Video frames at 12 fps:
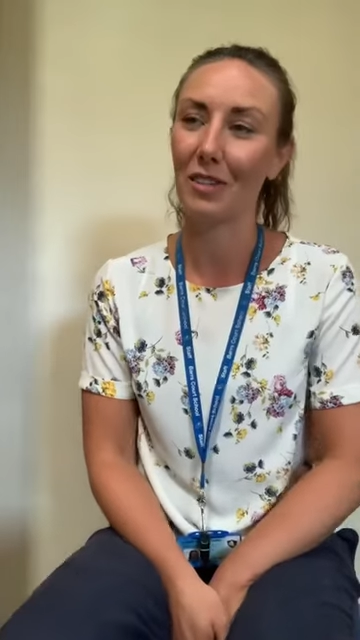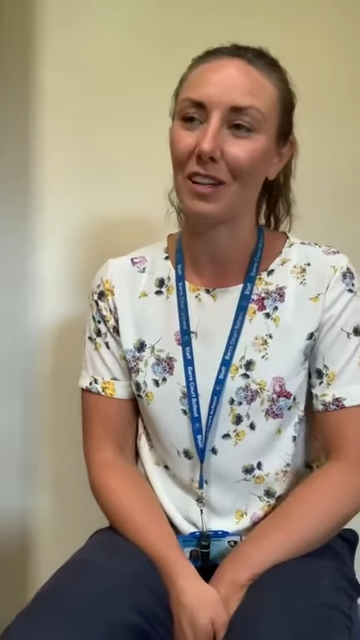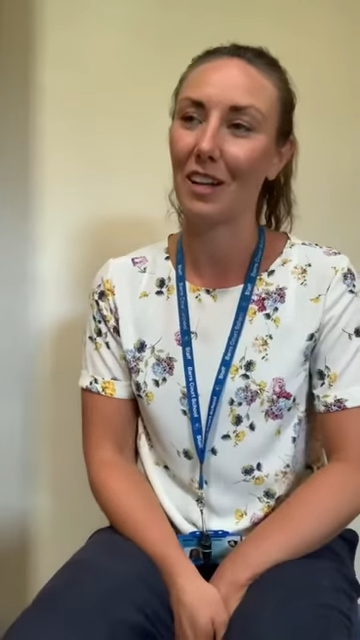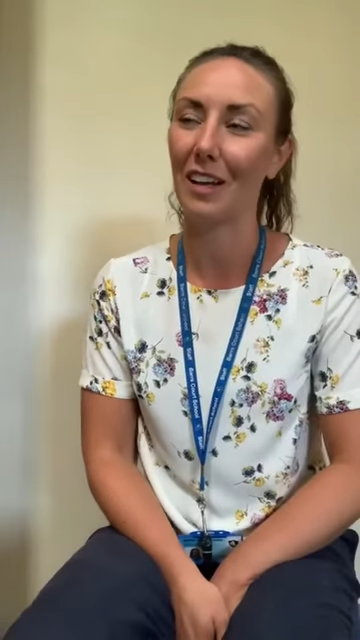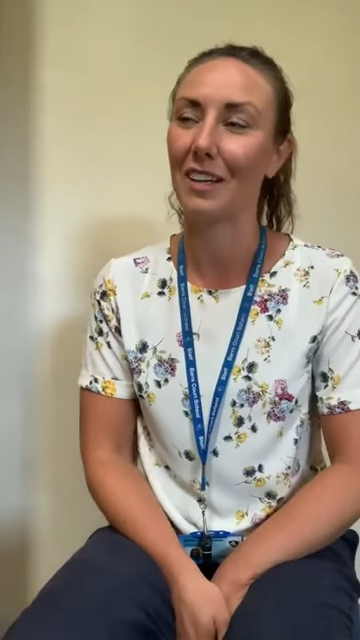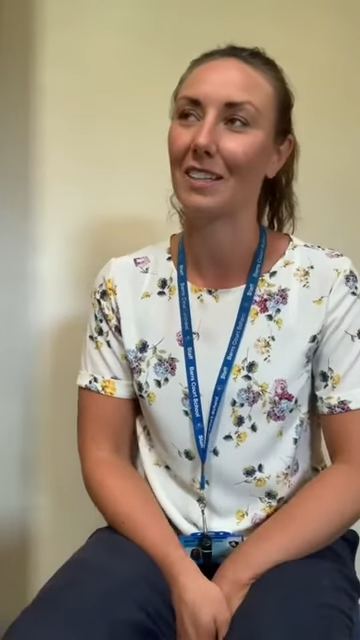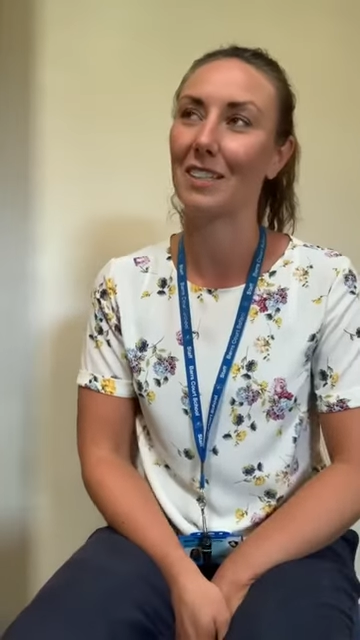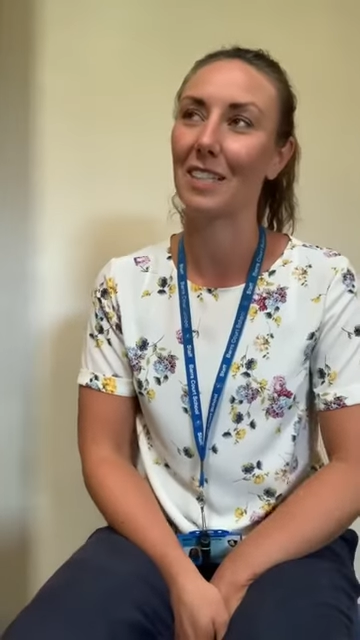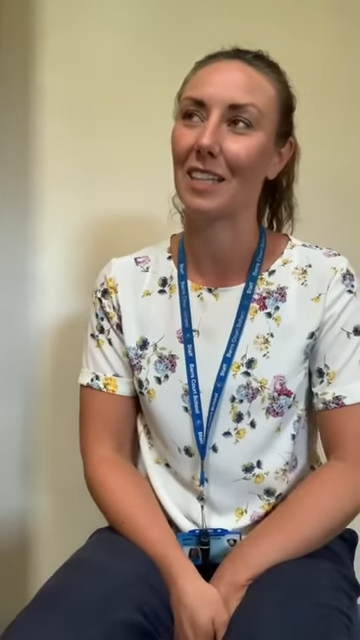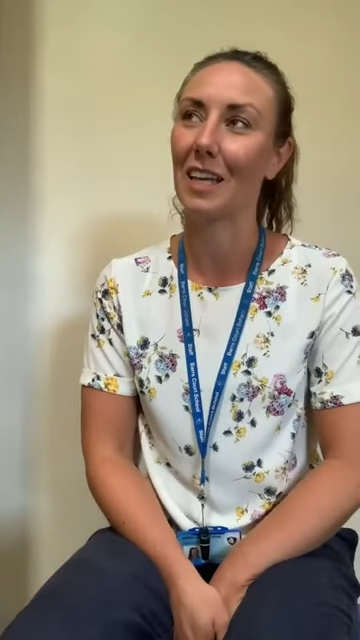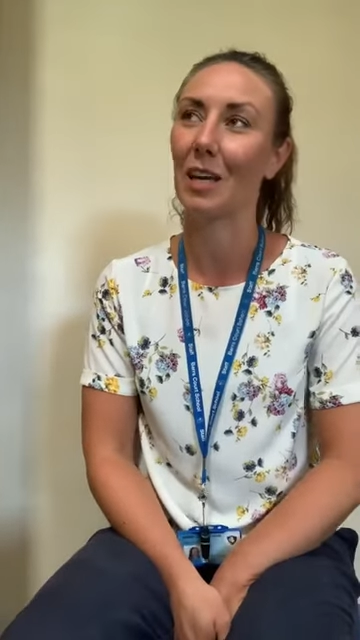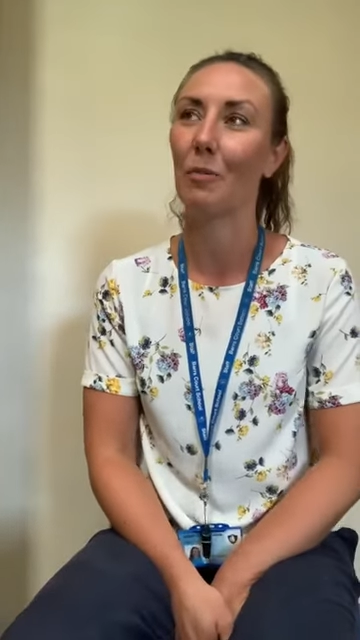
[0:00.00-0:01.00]
like to
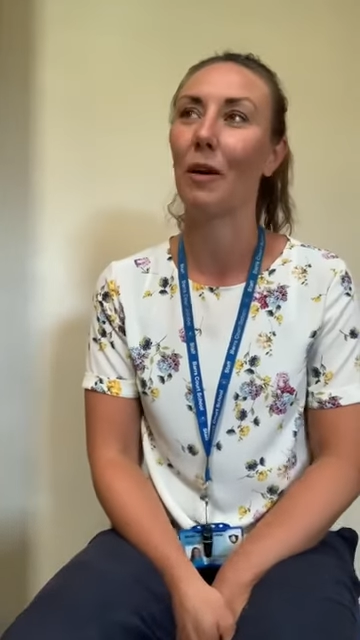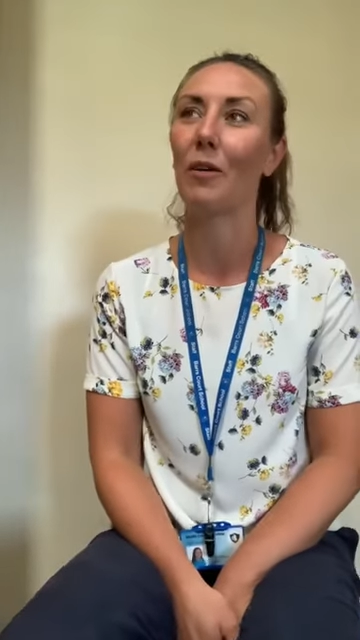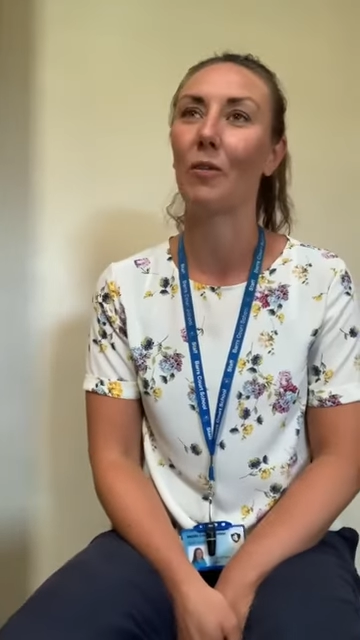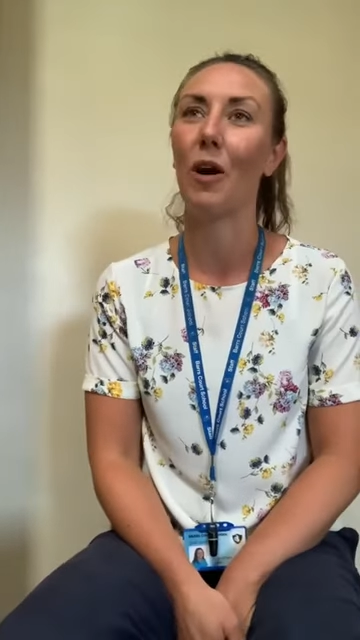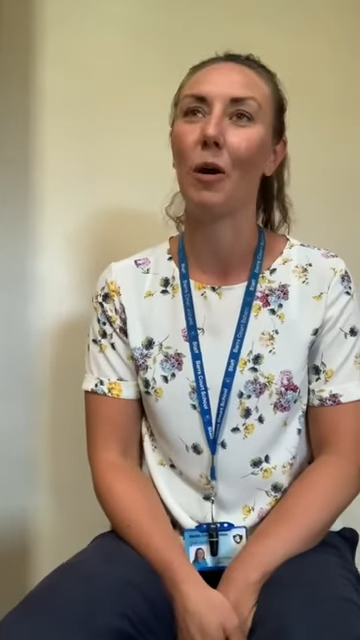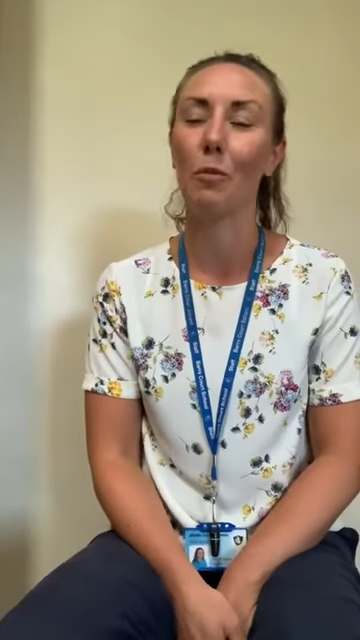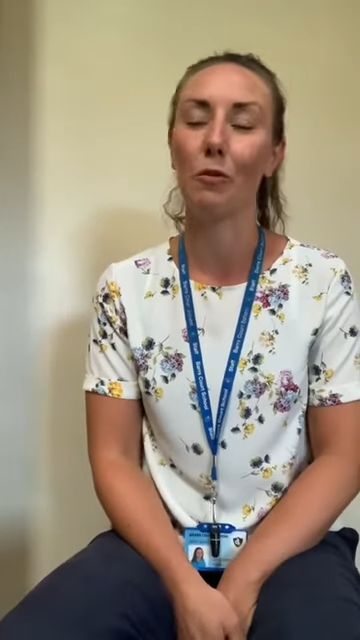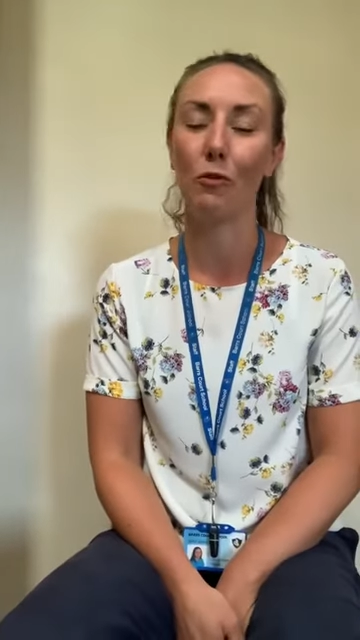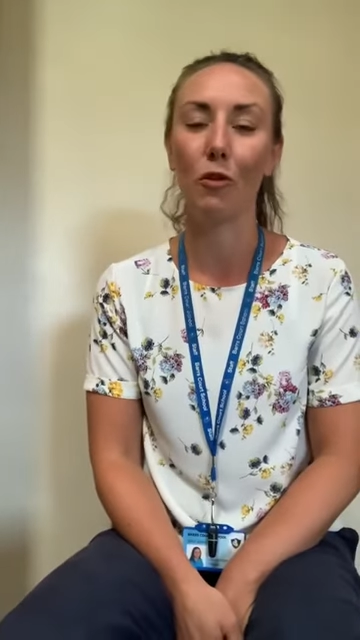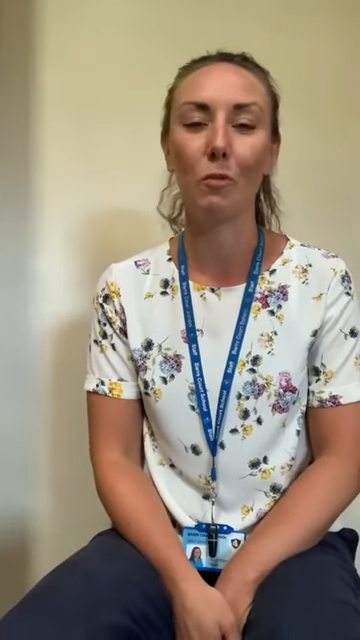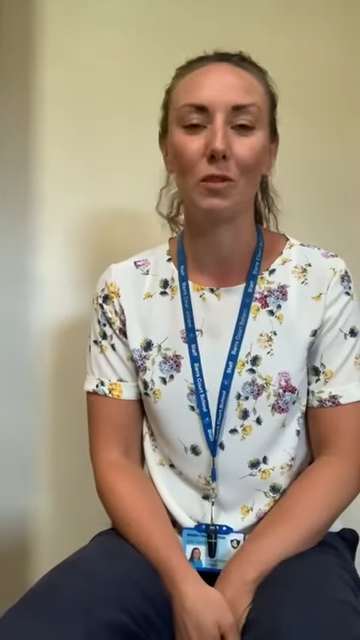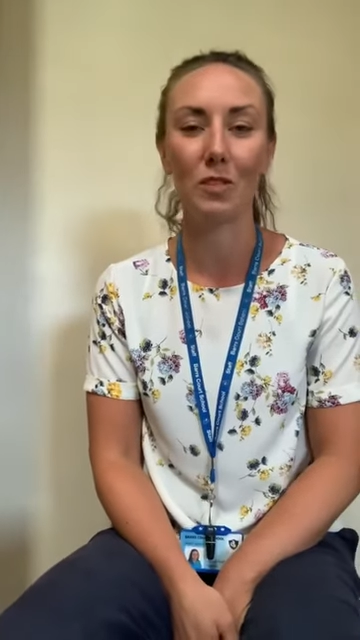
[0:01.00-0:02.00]
think about our
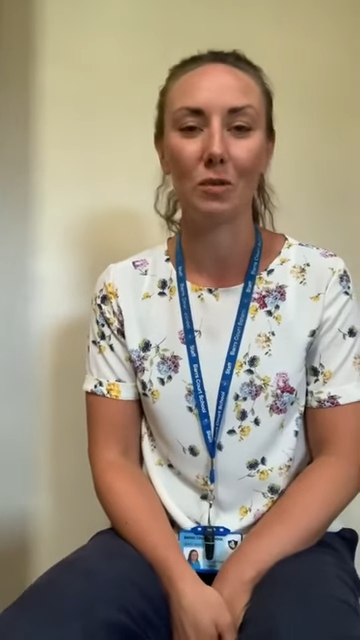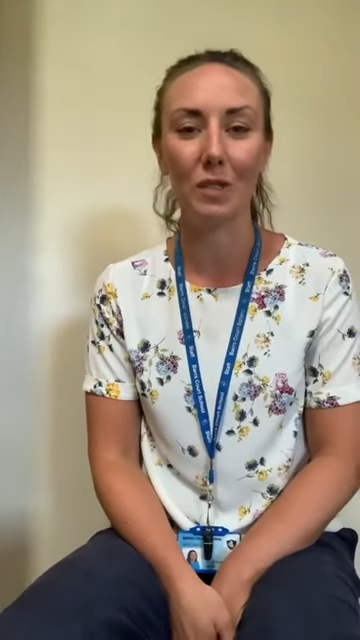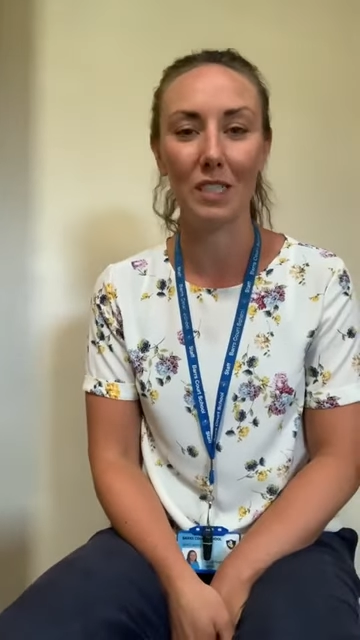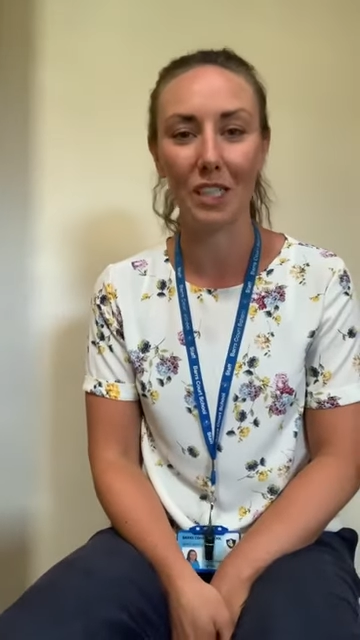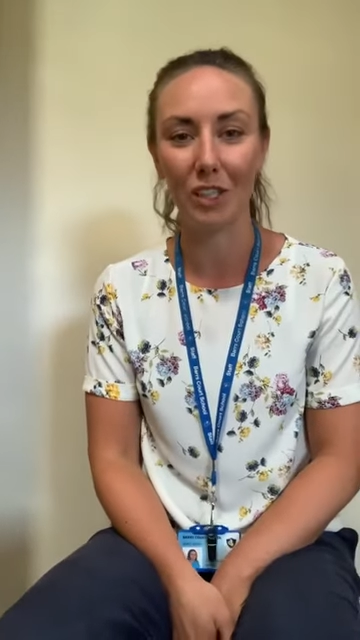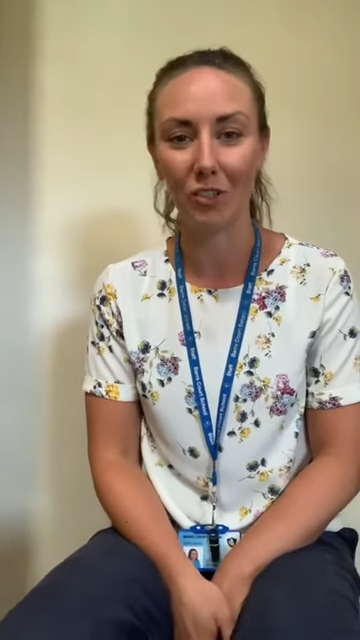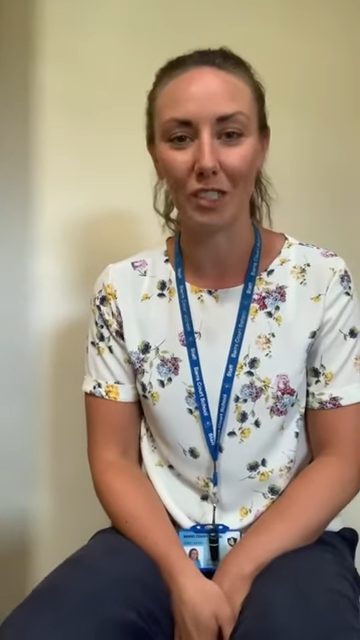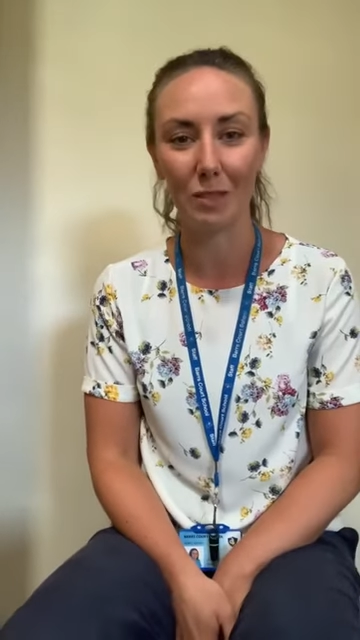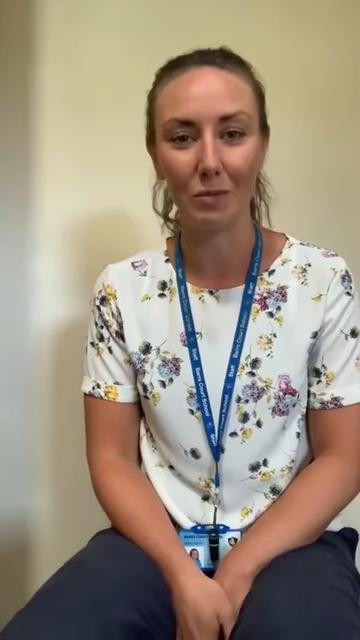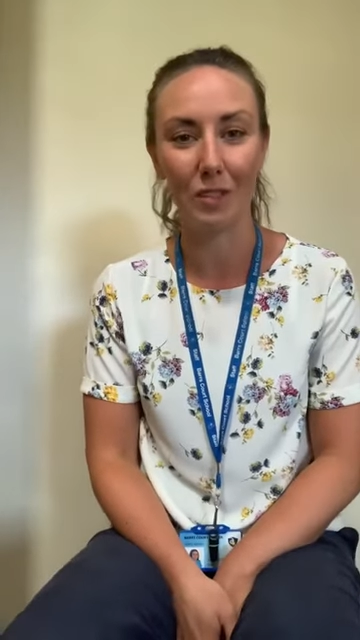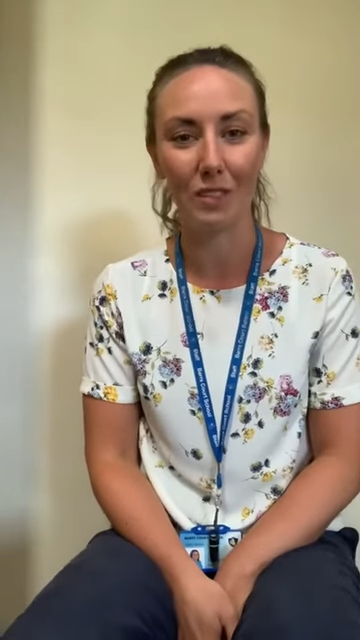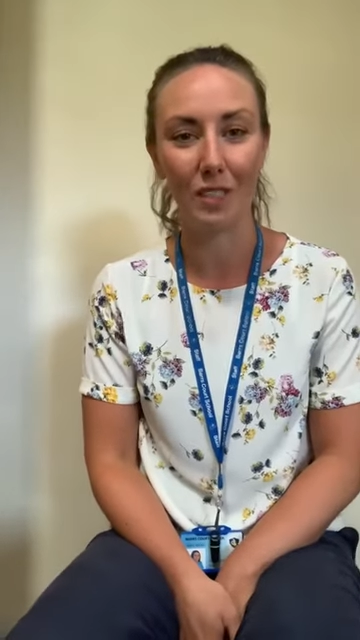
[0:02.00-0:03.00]
performance that we did at
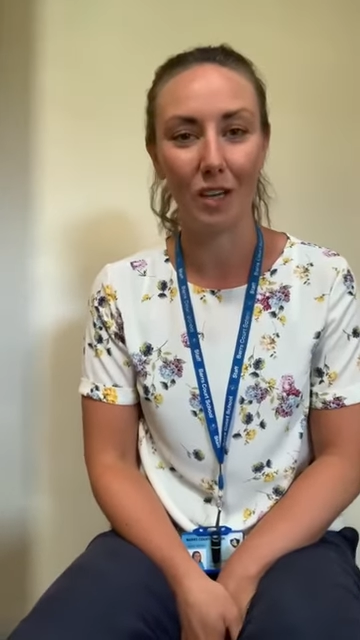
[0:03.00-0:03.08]
Christmas